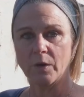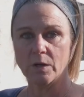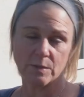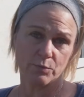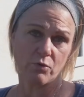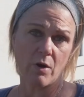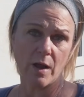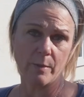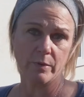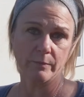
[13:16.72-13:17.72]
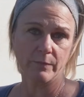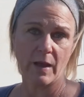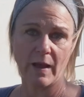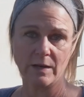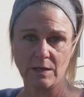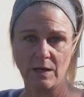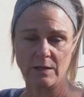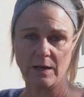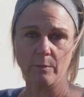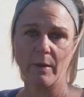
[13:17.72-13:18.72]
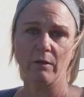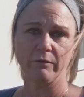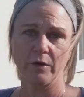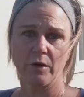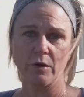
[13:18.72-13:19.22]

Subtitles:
subscribe and click the little bell for